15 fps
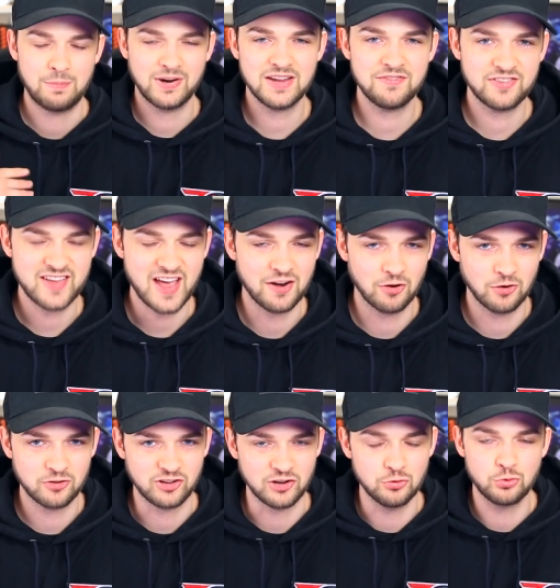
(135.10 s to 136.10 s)
I believe the
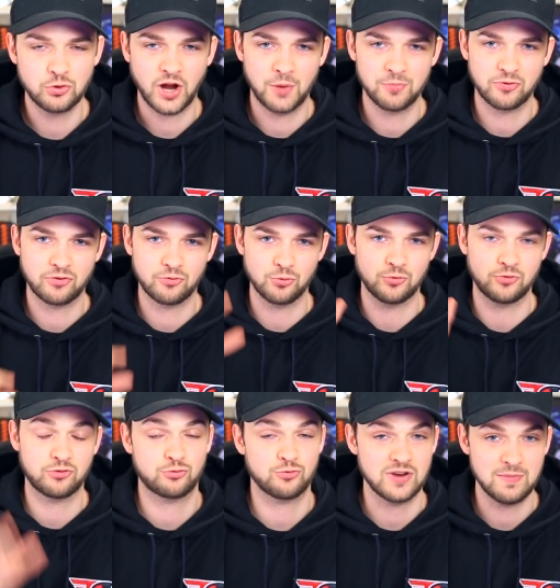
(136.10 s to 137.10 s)
technology all comes through
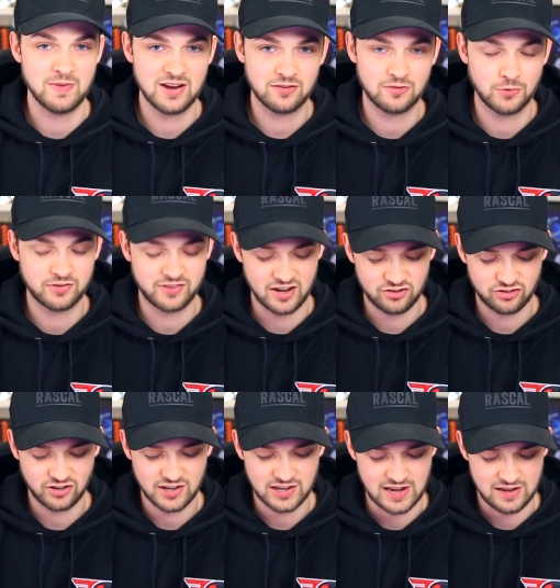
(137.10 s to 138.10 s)
streaming, so
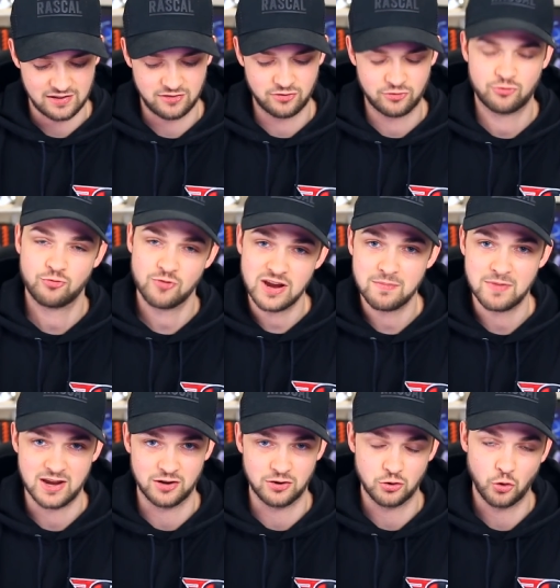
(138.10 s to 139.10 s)
essentially it's
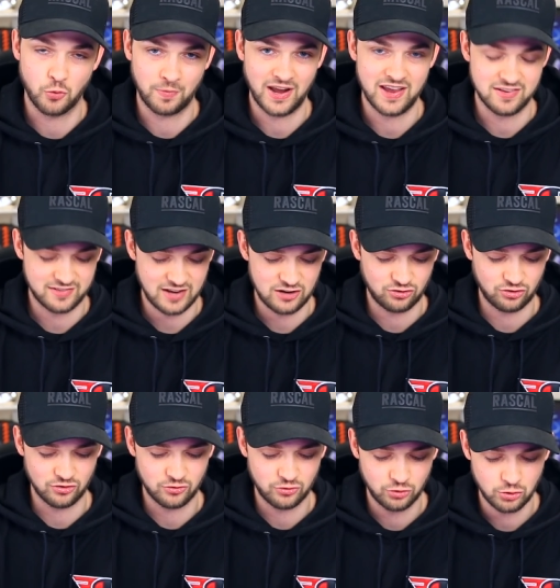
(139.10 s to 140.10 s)
streaming your
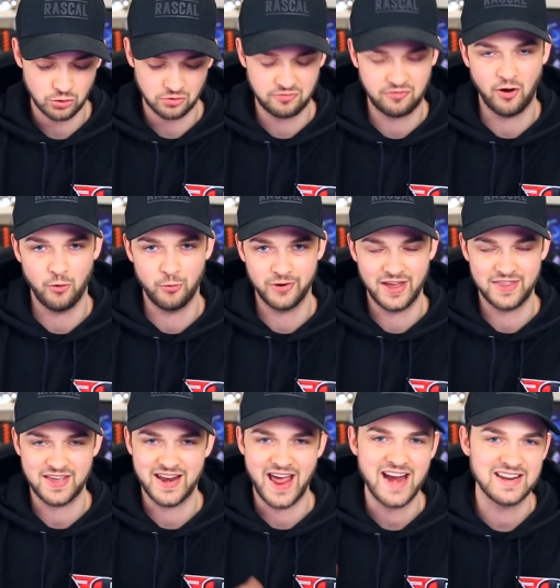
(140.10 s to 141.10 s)
PlayStation to your phone,
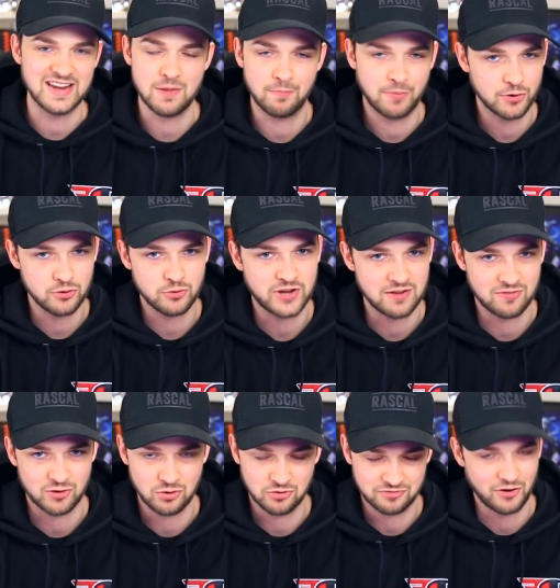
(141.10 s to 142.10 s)
and then any input you give
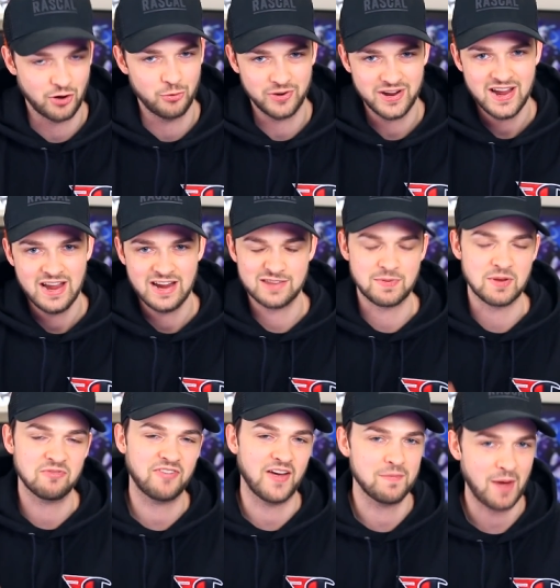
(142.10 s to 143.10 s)
on your phone is
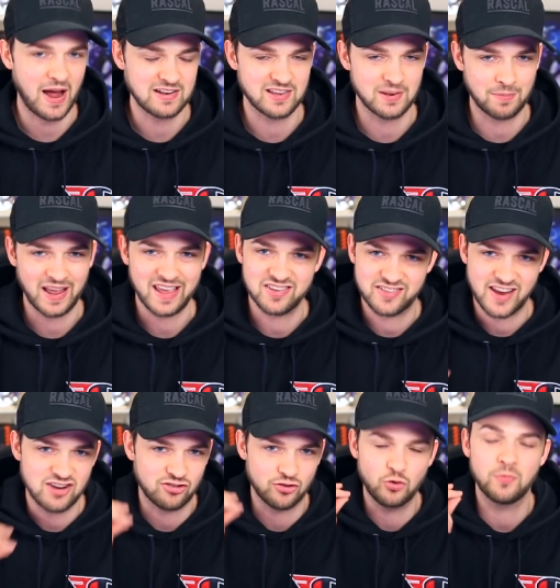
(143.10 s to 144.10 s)
being fed back to the
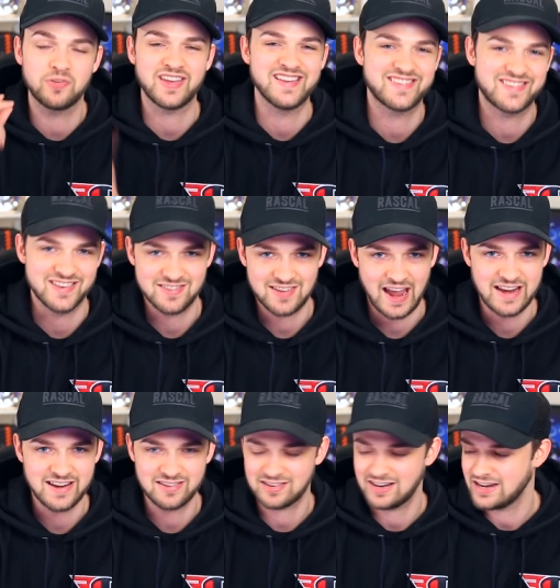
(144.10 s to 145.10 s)
PlayStation almost
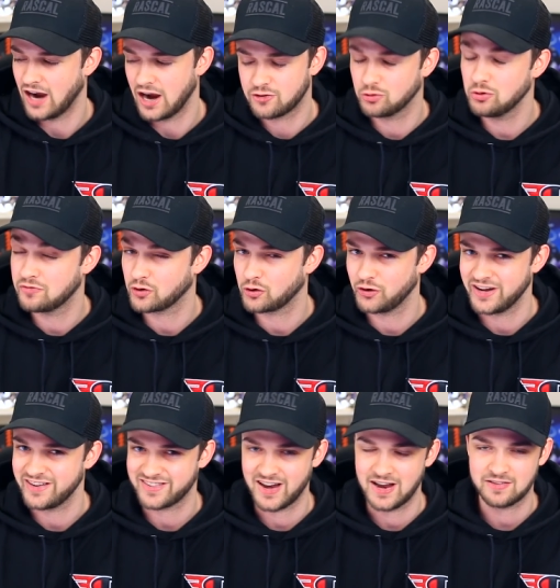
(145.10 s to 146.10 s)
instantaneously. I do have a good
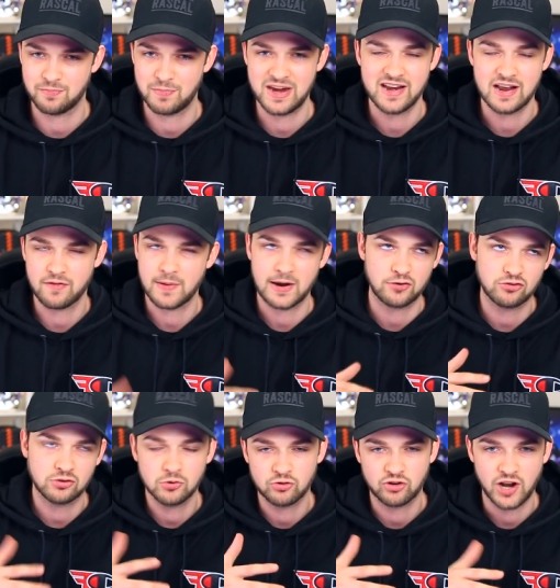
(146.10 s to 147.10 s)
internet speed. I have about
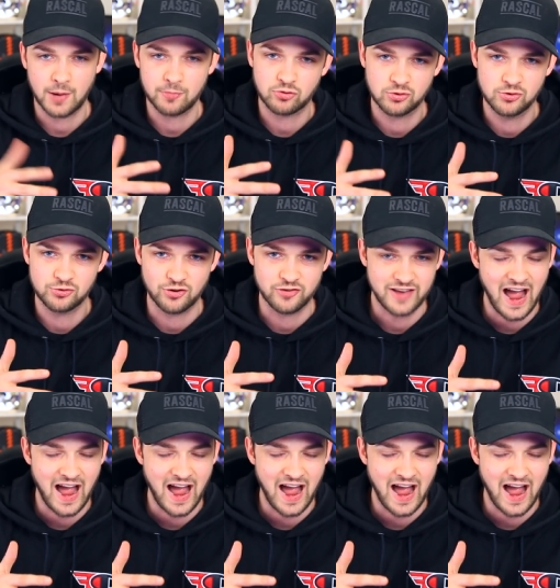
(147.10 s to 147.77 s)
200 up, 200